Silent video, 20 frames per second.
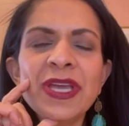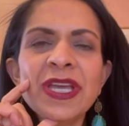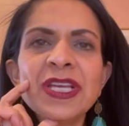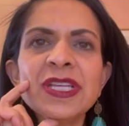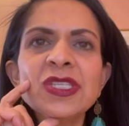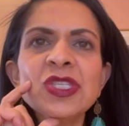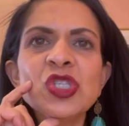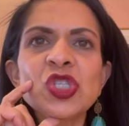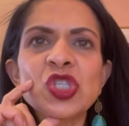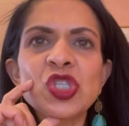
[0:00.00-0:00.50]

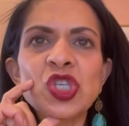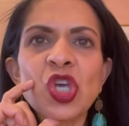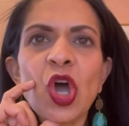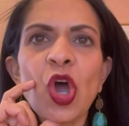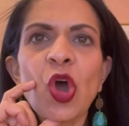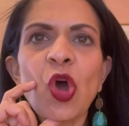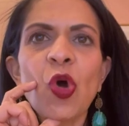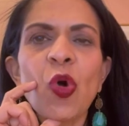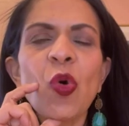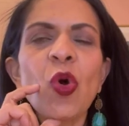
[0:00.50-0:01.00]

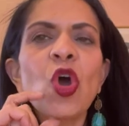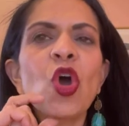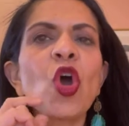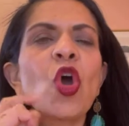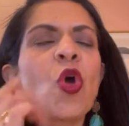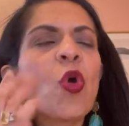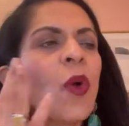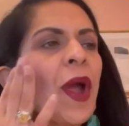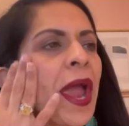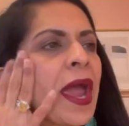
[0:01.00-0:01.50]
so
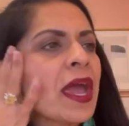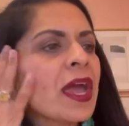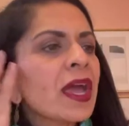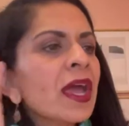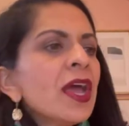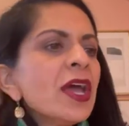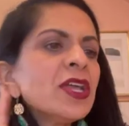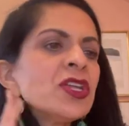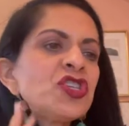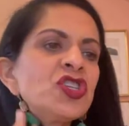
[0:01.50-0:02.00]
quick
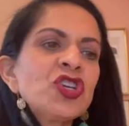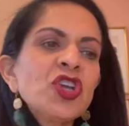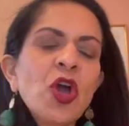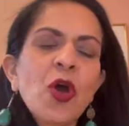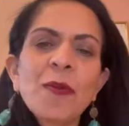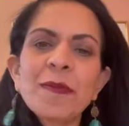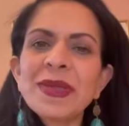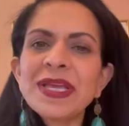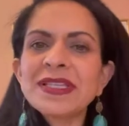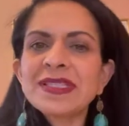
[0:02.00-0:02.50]
to
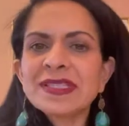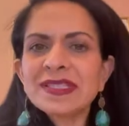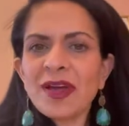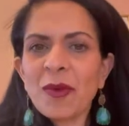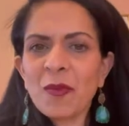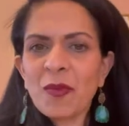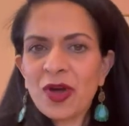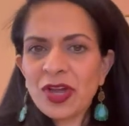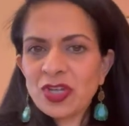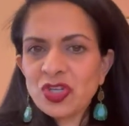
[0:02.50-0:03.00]
go meet
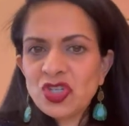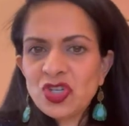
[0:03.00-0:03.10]
someone.